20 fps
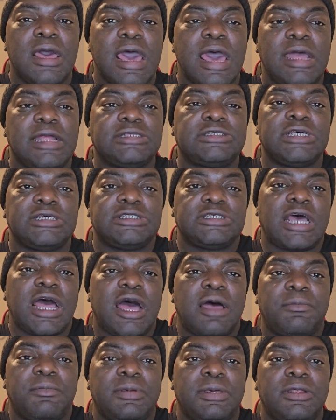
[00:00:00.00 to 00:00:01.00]
And it's a
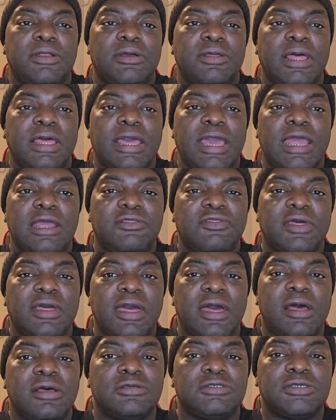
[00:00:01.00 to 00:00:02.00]
job, like anything
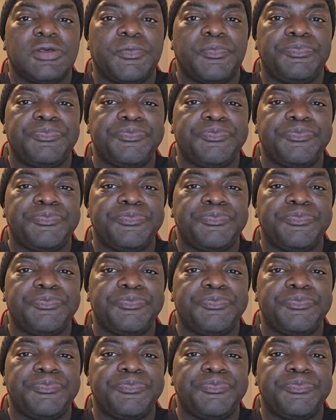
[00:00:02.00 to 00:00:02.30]
else.